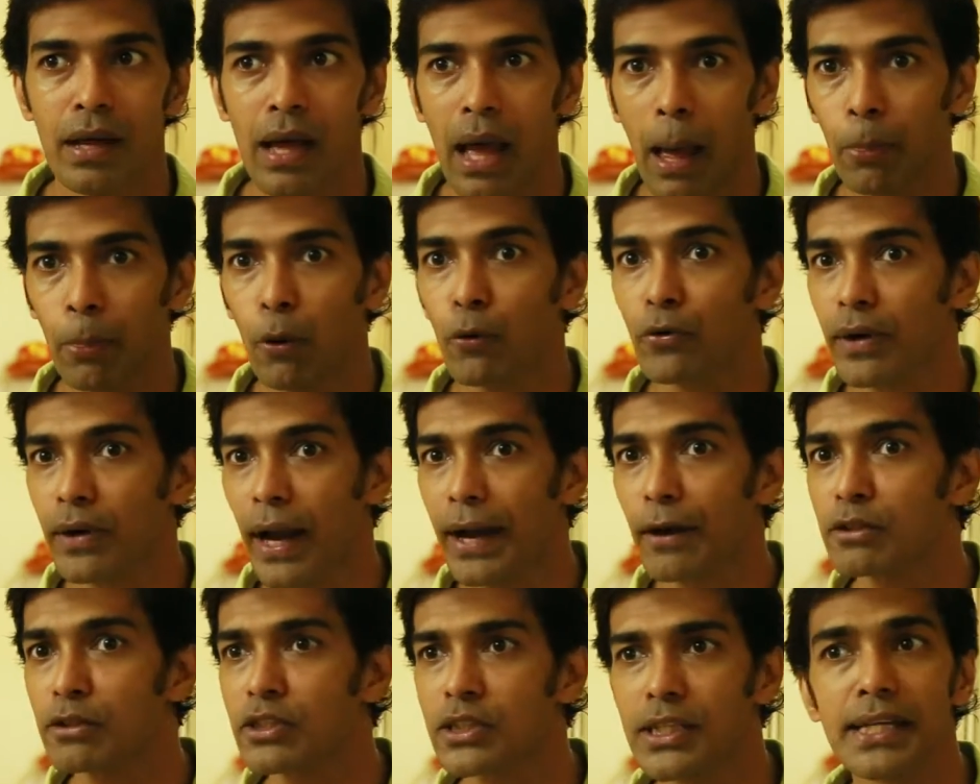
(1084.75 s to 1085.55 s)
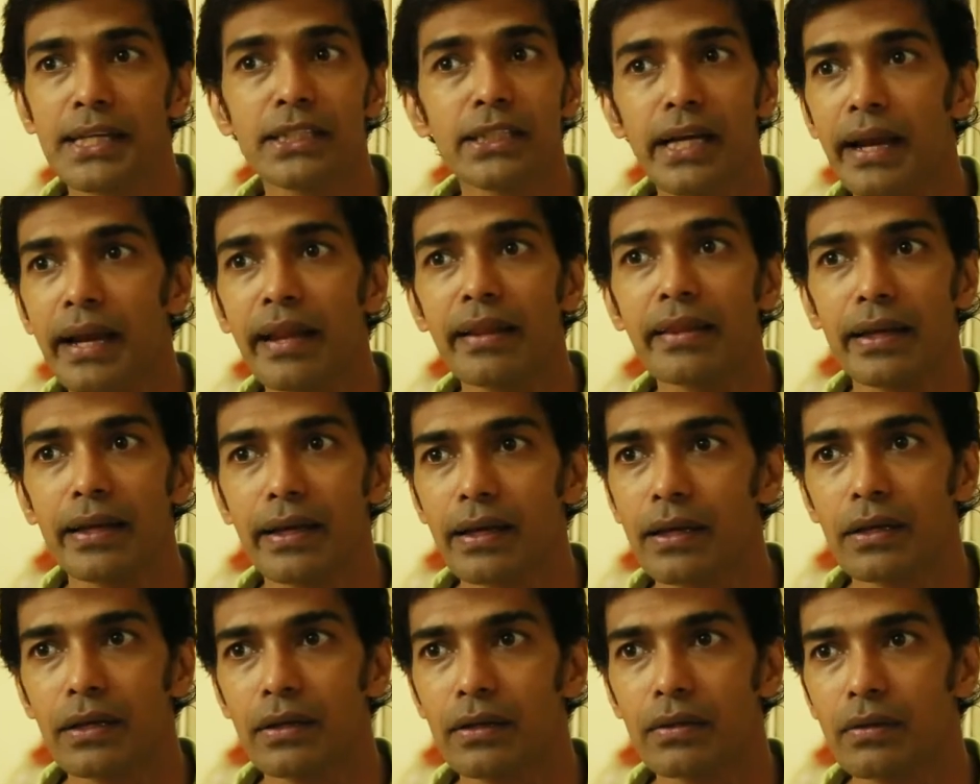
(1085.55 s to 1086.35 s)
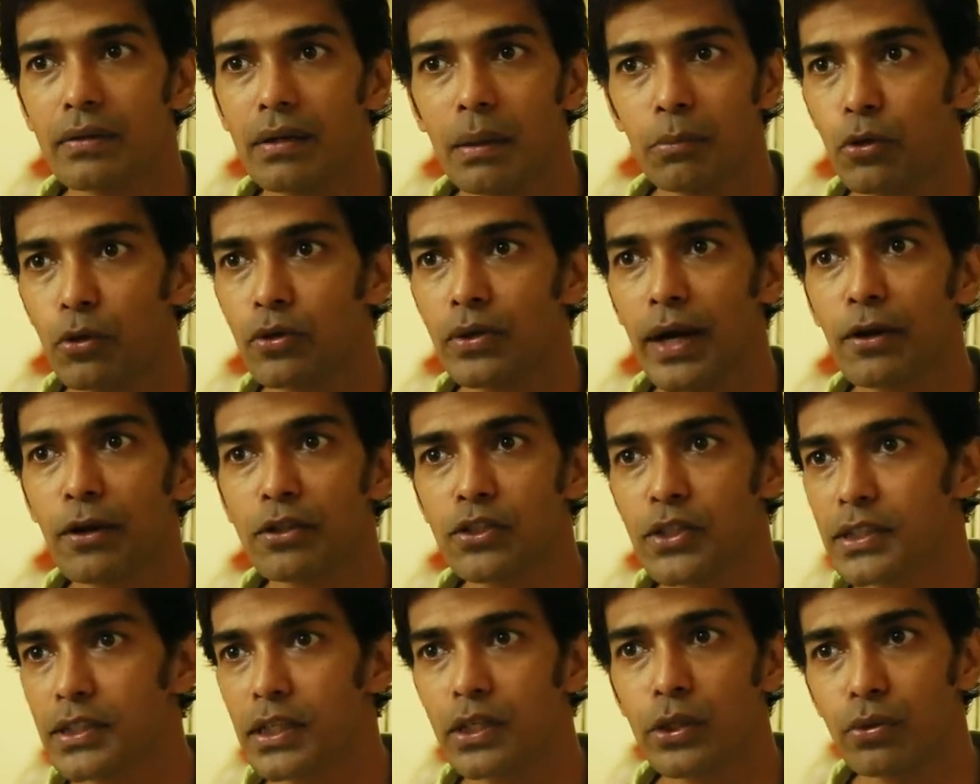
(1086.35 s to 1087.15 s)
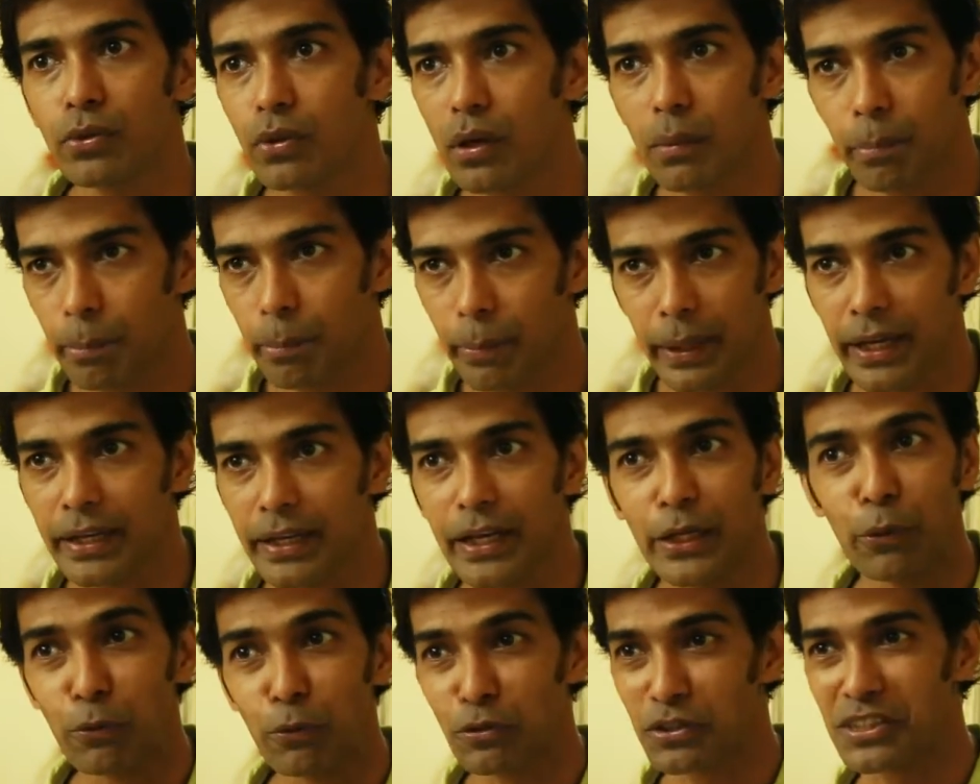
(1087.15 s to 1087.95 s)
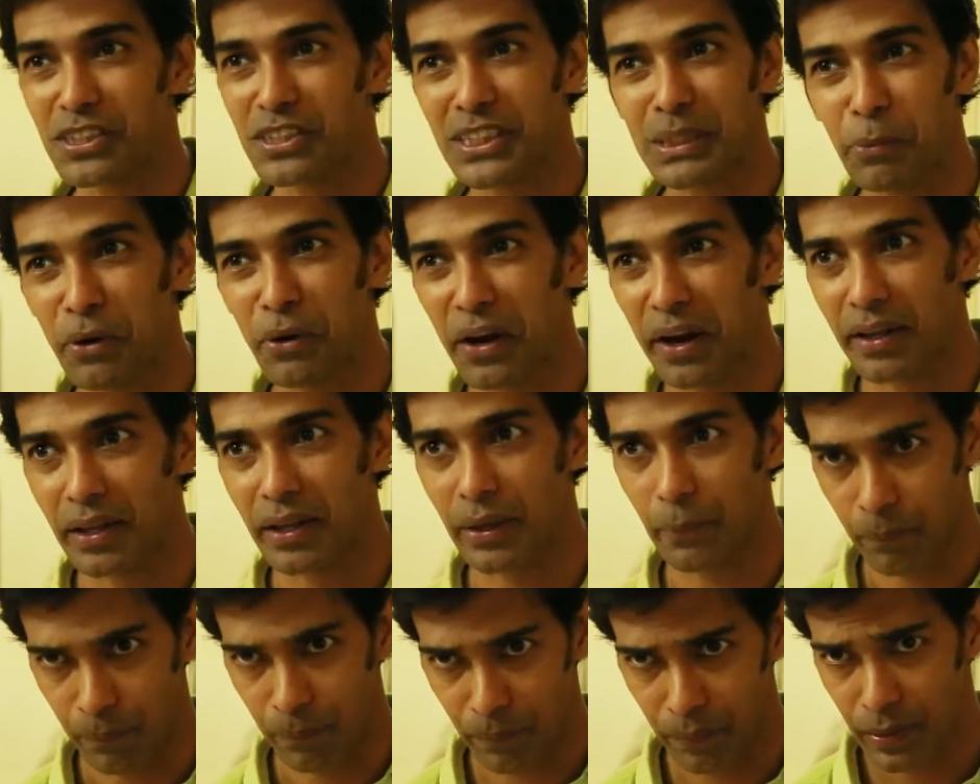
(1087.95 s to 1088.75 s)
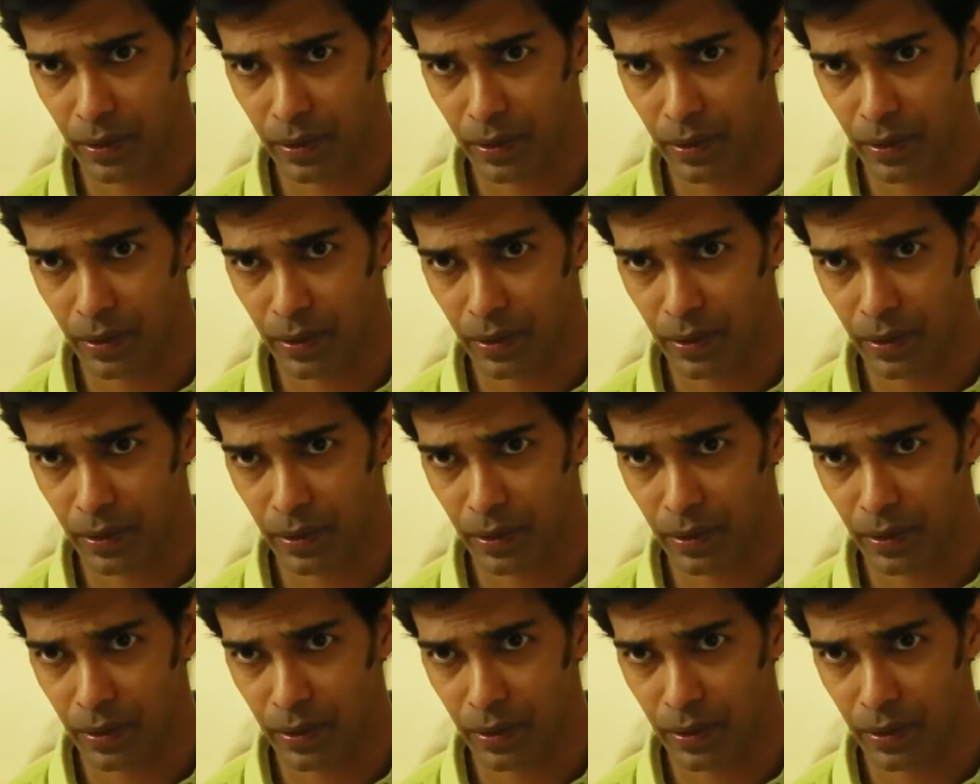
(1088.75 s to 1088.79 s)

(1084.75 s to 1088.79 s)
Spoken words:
I'm not trying to change anything. I'm not trying to bring in a new system or anything.